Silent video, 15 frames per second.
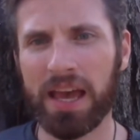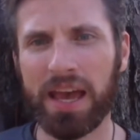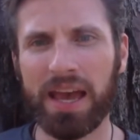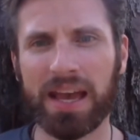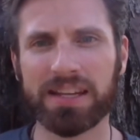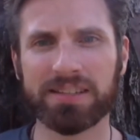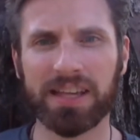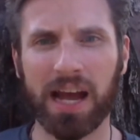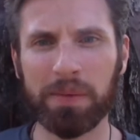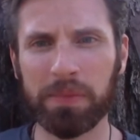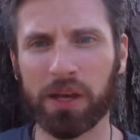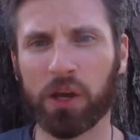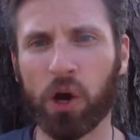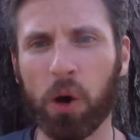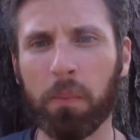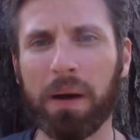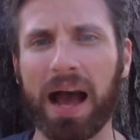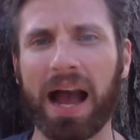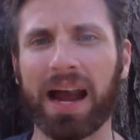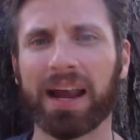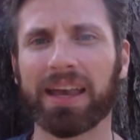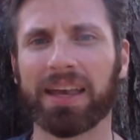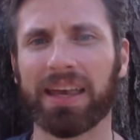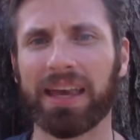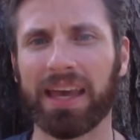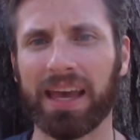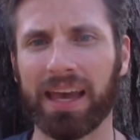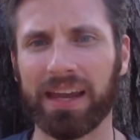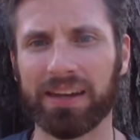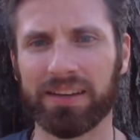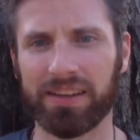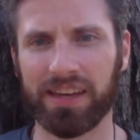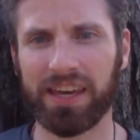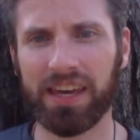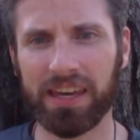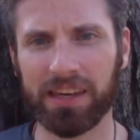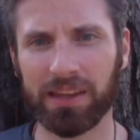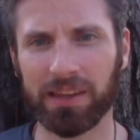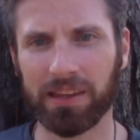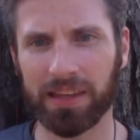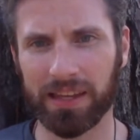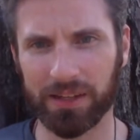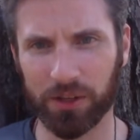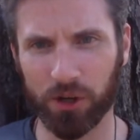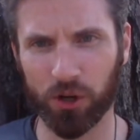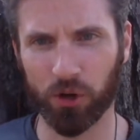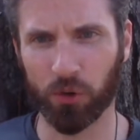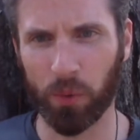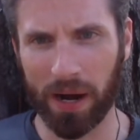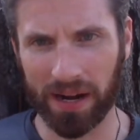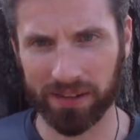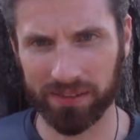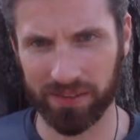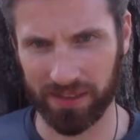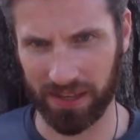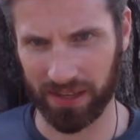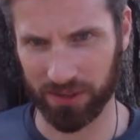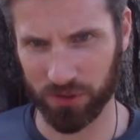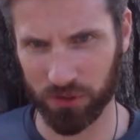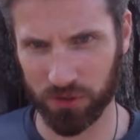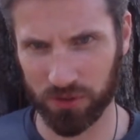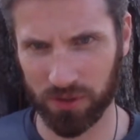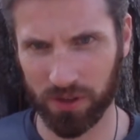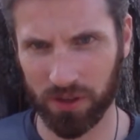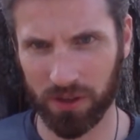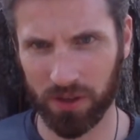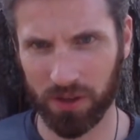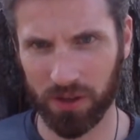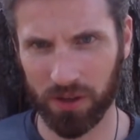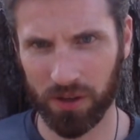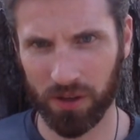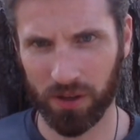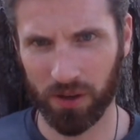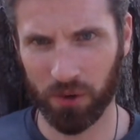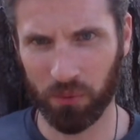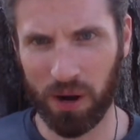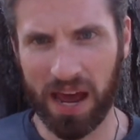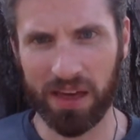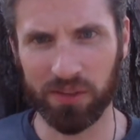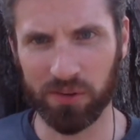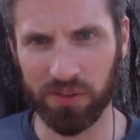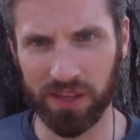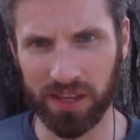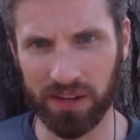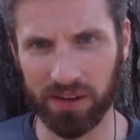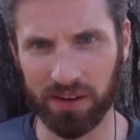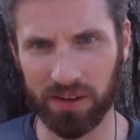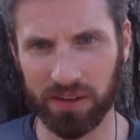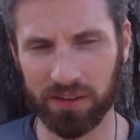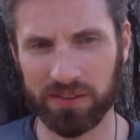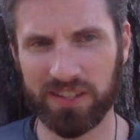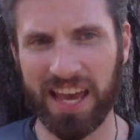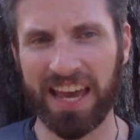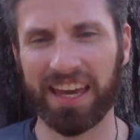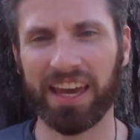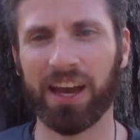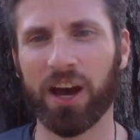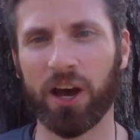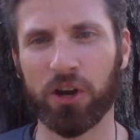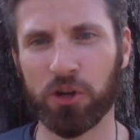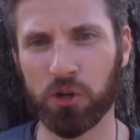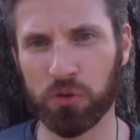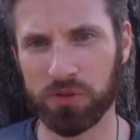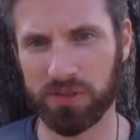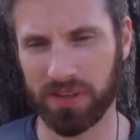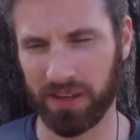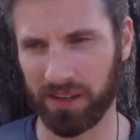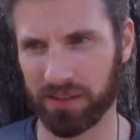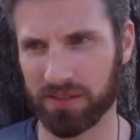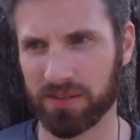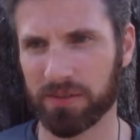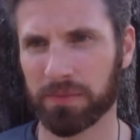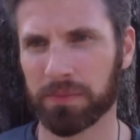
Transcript: it's time to go back and heal and correct things rather than taking on new things.